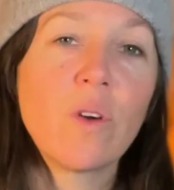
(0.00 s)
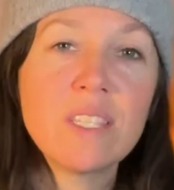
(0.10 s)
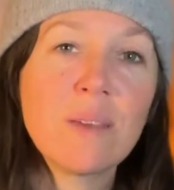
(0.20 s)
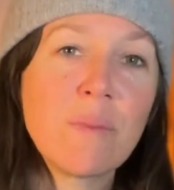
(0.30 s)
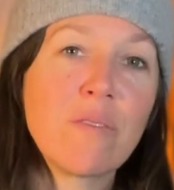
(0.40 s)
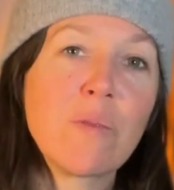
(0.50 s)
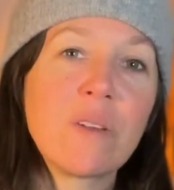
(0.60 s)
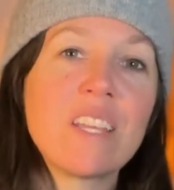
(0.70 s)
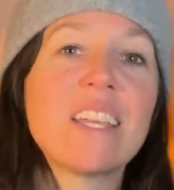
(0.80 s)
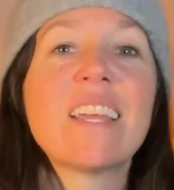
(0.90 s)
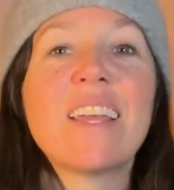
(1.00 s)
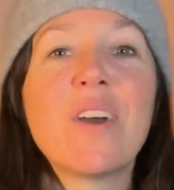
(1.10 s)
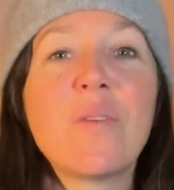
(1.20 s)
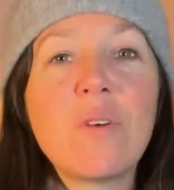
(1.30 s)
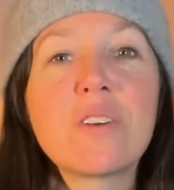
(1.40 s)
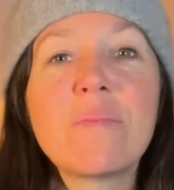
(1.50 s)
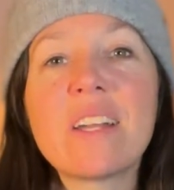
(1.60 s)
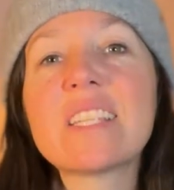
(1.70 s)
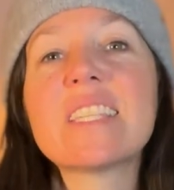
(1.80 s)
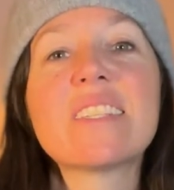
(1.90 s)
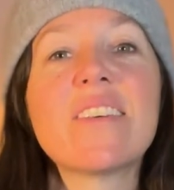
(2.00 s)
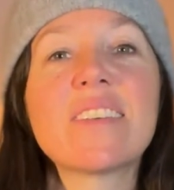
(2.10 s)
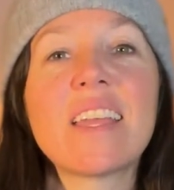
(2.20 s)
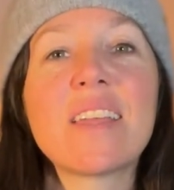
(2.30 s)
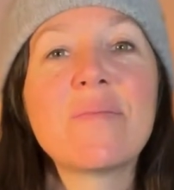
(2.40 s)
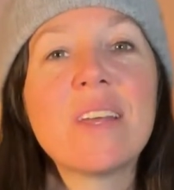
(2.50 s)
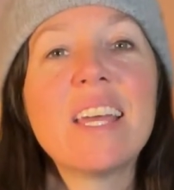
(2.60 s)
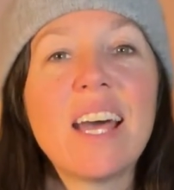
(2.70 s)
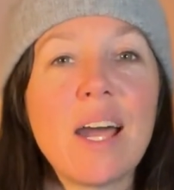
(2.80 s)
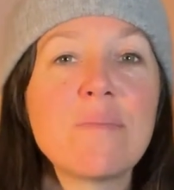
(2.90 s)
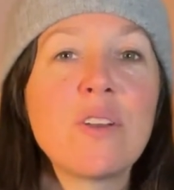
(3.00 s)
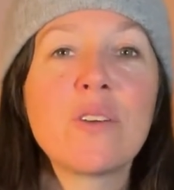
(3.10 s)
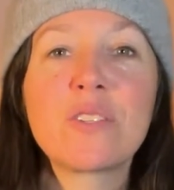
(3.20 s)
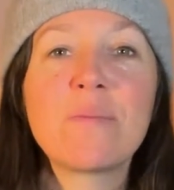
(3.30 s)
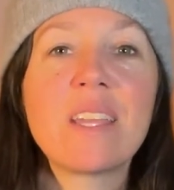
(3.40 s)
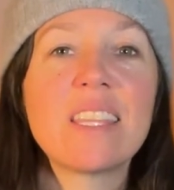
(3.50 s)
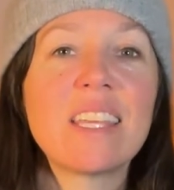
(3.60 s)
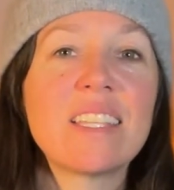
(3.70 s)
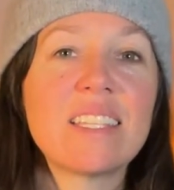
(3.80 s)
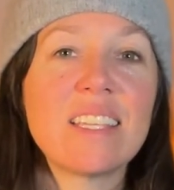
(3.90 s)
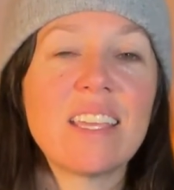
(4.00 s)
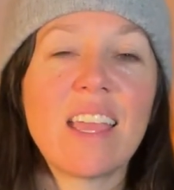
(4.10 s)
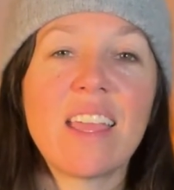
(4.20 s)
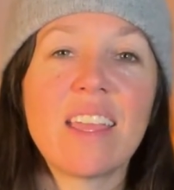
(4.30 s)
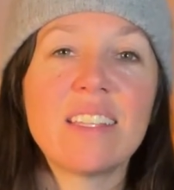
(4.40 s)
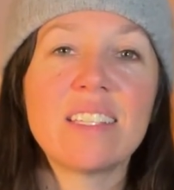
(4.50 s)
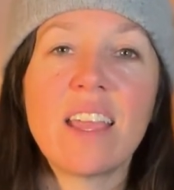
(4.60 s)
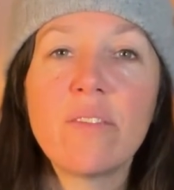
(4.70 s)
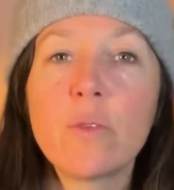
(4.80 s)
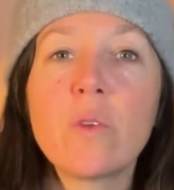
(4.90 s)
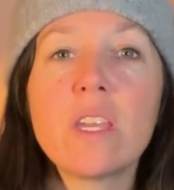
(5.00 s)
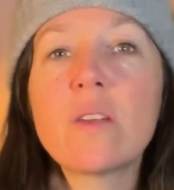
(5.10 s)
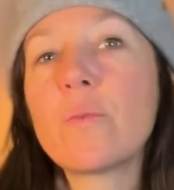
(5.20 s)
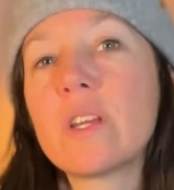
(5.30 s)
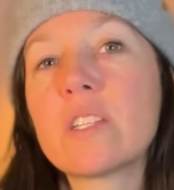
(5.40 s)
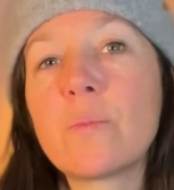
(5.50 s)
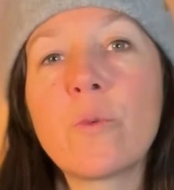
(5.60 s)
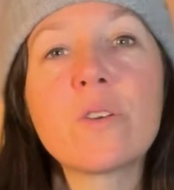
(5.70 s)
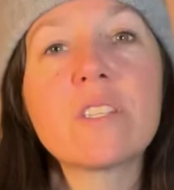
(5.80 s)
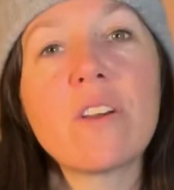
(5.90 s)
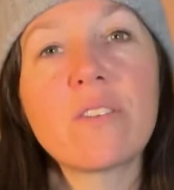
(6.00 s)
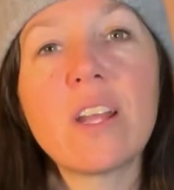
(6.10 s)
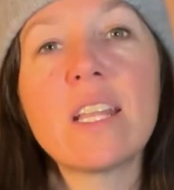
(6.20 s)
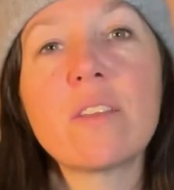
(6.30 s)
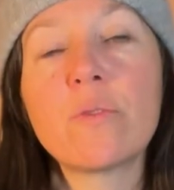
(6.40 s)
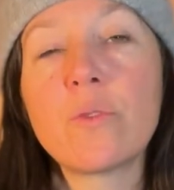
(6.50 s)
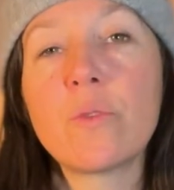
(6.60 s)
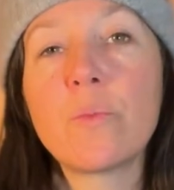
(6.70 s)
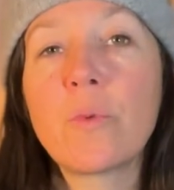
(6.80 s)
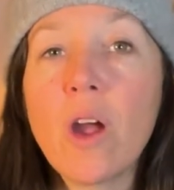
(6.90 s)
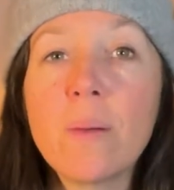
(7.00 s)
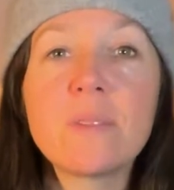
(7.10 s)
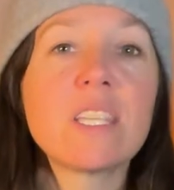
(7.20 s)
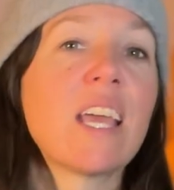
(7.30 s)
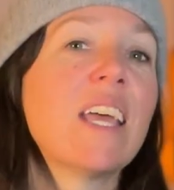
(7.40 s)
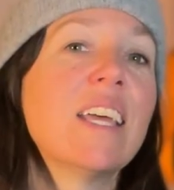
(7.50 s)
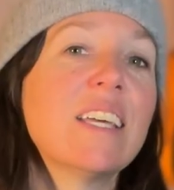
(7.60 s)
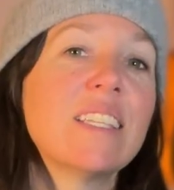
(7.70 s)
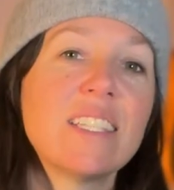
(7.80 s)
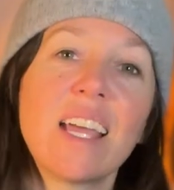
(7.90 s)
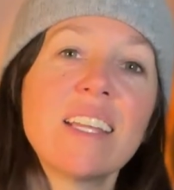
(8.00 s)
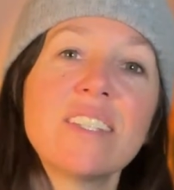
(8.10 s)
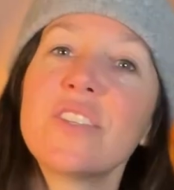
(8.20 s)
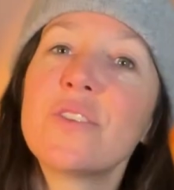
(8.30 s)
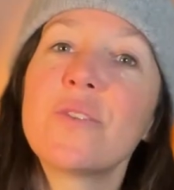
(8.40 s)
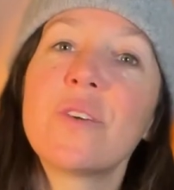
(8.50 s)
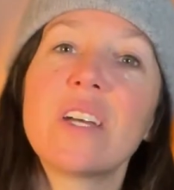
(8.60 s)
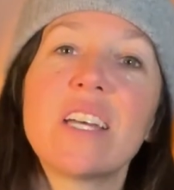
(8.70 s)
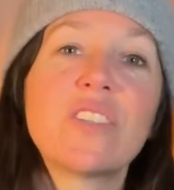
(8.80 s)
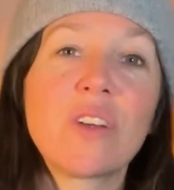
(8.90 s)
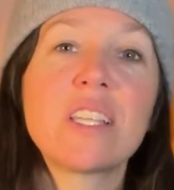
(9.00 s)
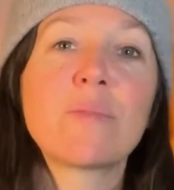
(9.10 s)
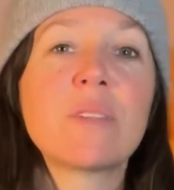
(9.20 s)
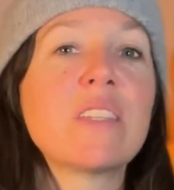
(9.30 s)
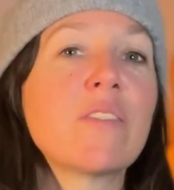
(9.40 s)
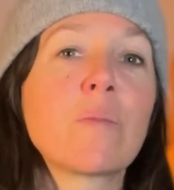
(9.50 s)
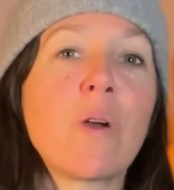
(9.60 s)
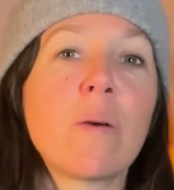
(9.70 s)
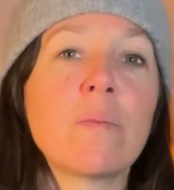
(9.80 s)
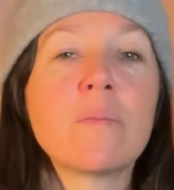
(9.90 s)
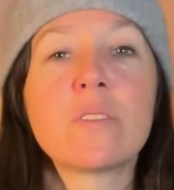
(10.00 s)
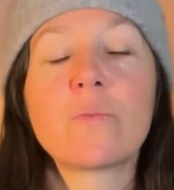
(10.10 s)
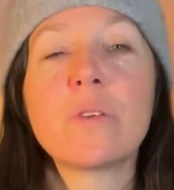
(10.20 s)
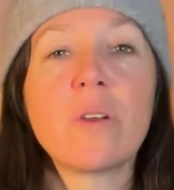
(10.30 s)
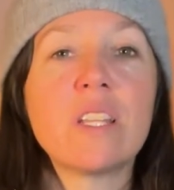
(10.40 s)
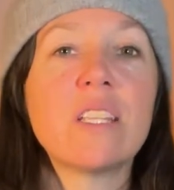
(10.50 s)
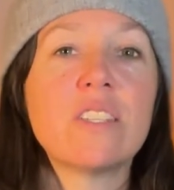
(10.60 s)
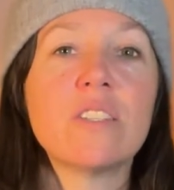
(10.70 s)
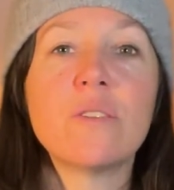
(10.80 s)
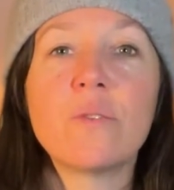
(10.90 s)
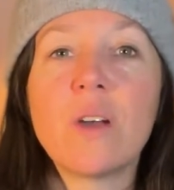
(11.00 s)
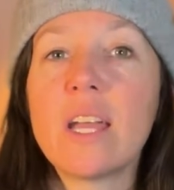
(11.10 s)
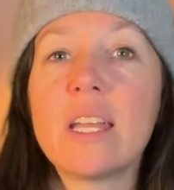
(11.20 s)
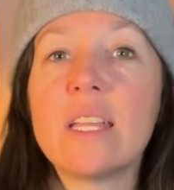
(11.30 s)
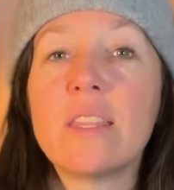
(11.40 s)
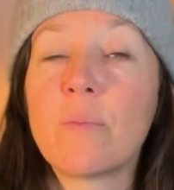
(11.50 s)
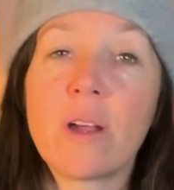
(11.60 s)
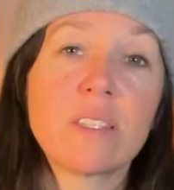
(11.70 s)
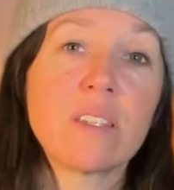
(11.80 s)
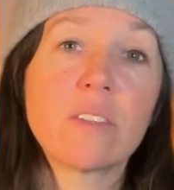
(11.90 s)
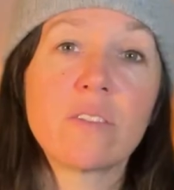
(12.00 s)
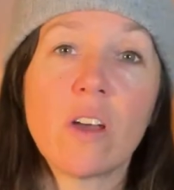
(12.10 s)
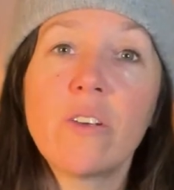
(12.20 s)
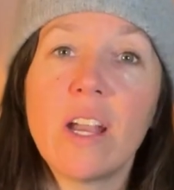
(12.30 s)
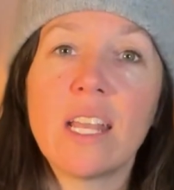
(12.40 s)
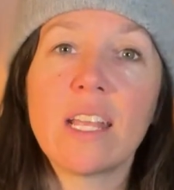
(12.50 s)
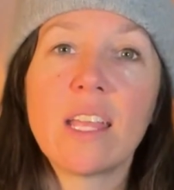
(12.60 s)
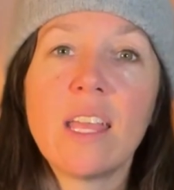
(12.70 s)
What's up, everybody? Welcome back to the Song Game. I'm your host, Megan Lacey, and every week we explore songwriting through prompts designed to address specific problems we run into in the process of songwriting.